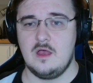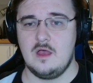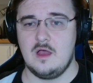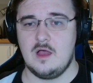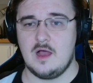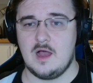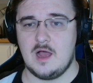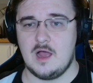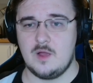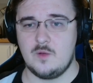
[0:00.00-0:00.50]

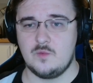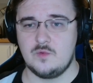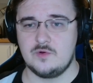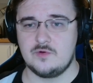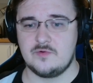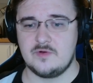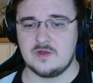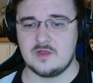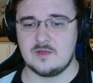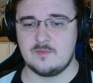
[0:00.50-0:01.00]
I would
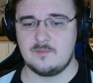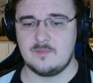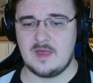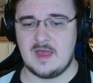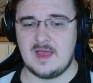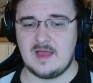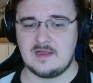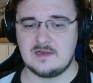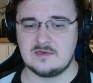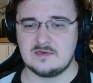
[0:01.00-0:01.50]

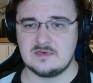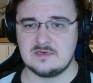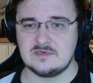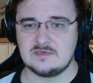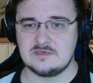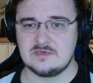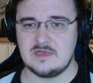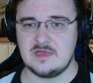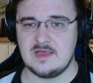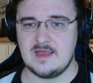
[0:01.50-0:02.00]

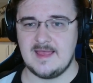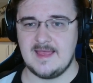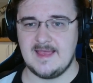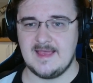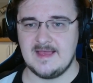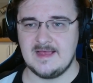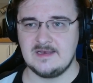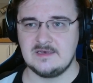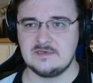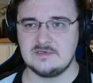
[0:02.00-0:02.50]
recommend
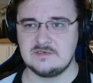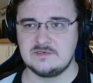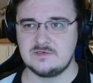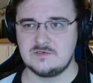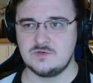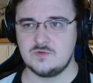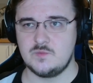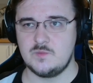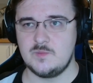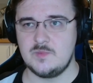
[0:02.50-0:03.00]
it
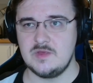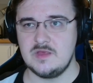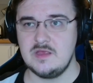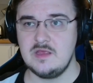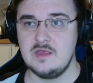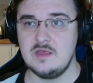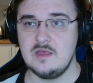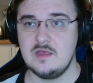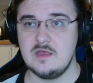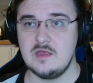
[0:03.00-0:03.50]
to
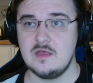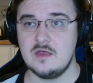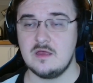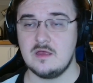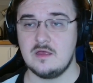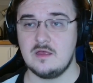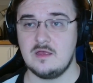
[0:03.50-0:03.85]
be